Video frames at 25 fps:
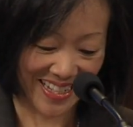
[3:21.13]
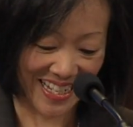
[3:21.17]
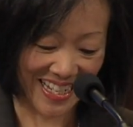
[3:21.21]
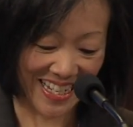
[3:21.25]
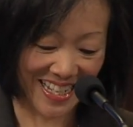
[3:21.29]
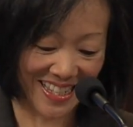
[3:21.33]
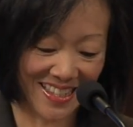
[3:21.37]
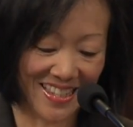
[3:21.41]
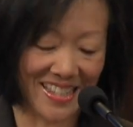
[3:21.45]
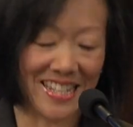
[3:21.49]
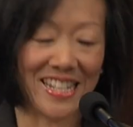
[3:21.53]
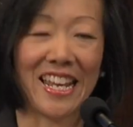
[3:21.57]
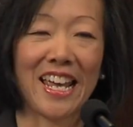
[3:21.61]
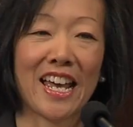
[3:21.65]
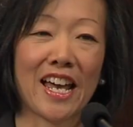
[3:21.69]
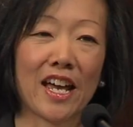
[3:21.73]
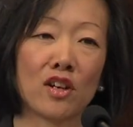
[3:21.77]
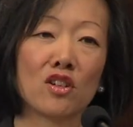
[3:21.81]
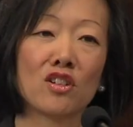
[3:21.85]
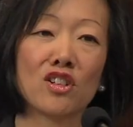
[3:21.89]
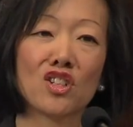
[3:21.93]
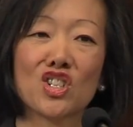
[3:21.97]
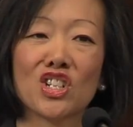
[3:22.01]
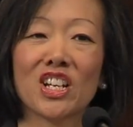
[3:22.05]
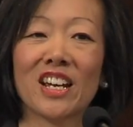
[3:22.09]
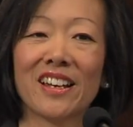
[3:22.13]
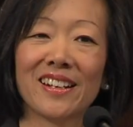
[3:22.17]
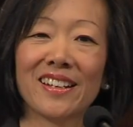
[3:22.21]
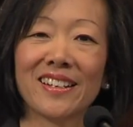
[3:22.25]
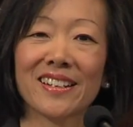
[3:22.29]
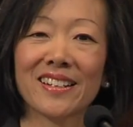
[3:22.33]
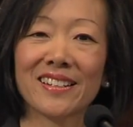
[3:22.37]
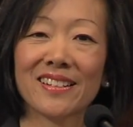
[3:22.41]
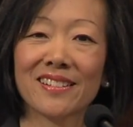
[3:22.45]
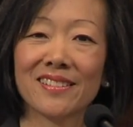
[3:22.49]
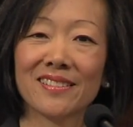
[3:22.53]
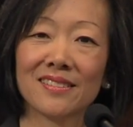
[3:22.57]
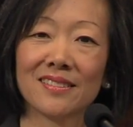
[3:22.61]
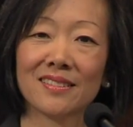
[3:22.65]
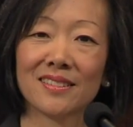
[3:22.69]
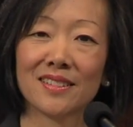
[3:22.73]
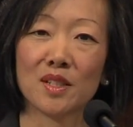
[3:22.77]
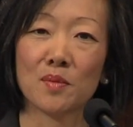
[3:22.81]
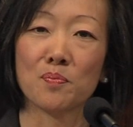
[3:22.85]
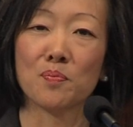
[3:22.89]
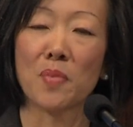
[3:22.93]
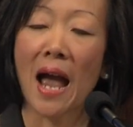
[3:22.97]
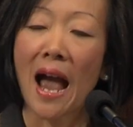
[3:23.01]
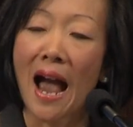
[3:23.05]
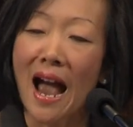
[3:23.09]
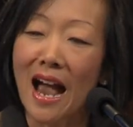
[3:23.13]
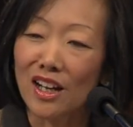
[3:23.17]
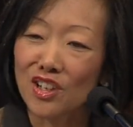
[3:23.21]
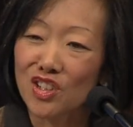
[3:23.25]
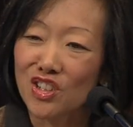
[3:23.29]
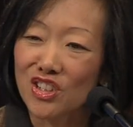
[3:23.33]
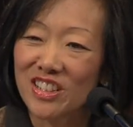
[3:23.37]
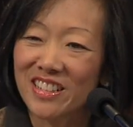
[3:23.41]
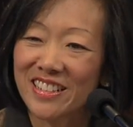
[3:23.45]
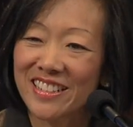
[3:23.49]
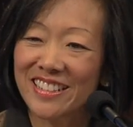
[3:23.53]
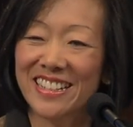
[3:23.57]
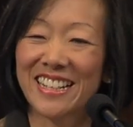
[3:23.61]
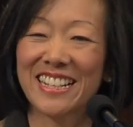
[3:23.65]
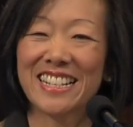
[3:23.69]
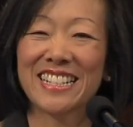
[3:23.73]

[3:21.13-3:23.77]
is the energetic, passionate,